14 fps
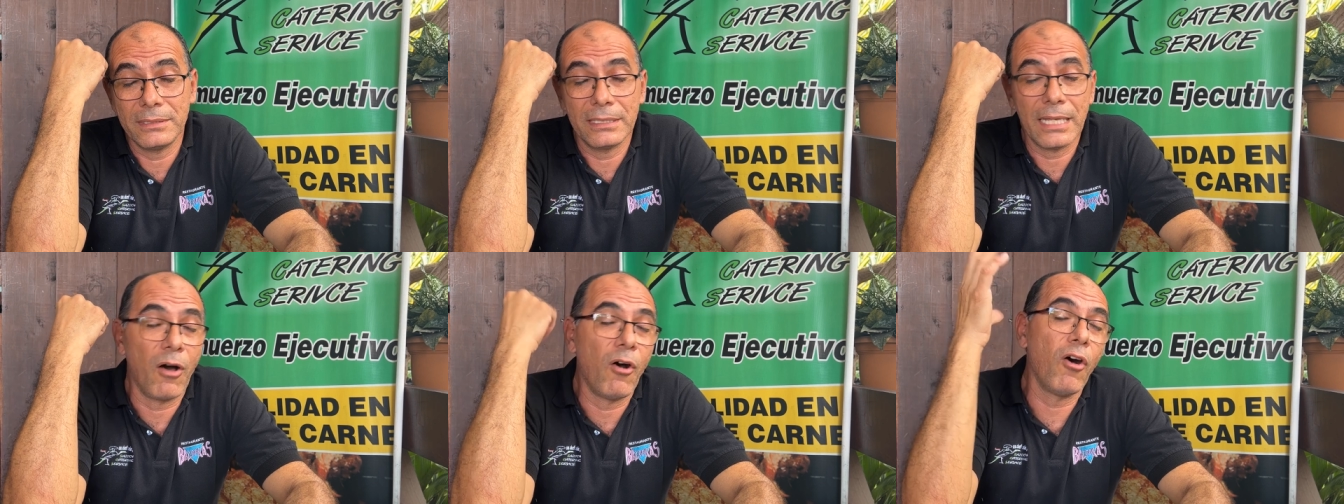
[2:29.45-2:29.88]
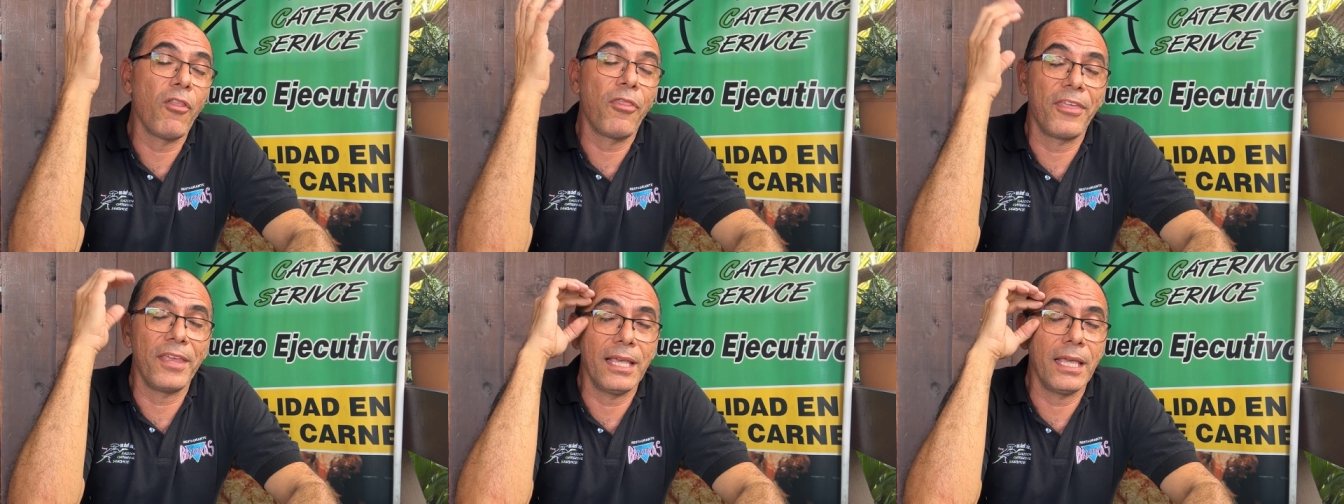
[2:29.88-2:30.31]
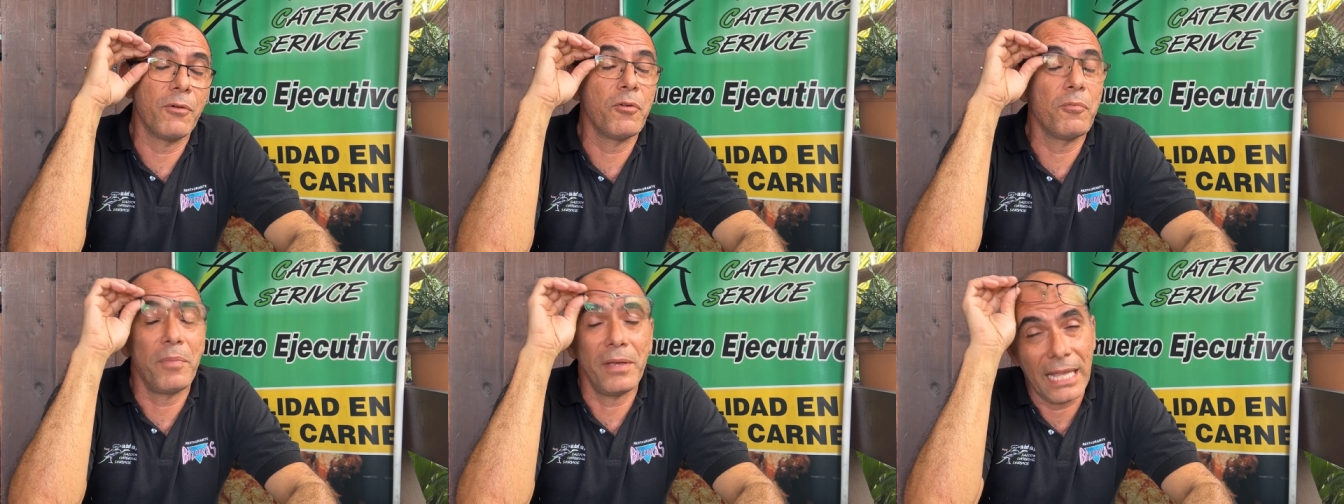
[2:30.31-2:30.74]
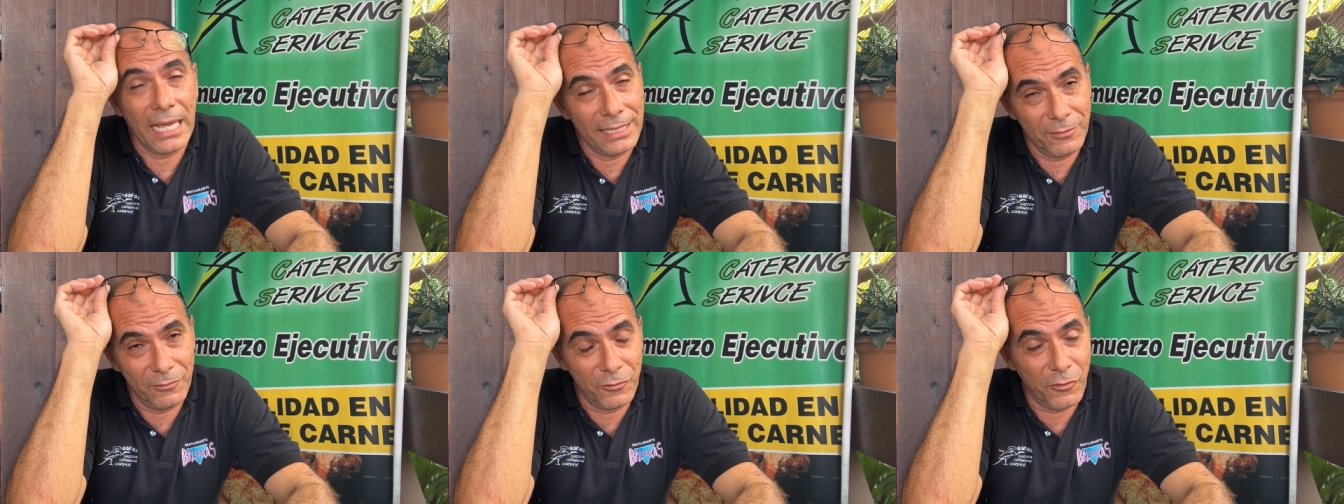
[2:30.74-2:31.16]
the whole thing, it would be like
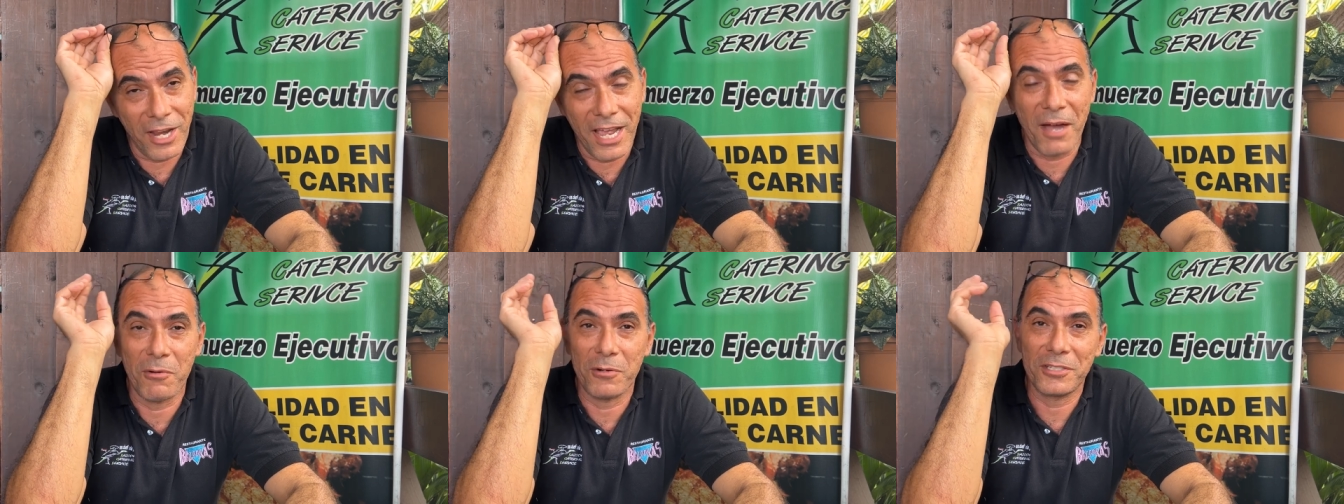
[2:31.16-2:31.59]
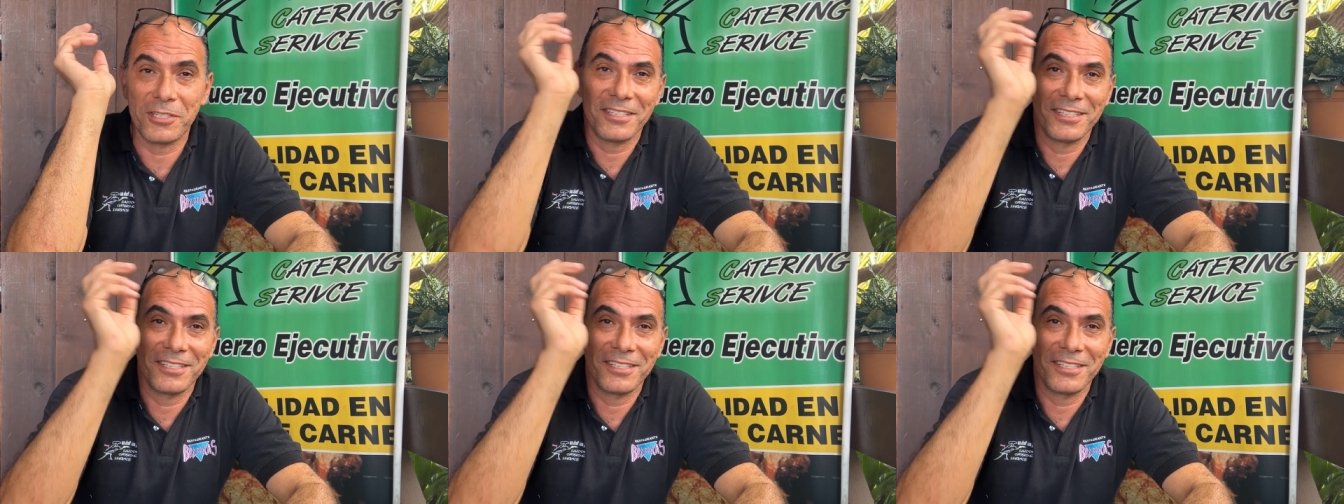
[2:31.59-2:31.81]
three hours.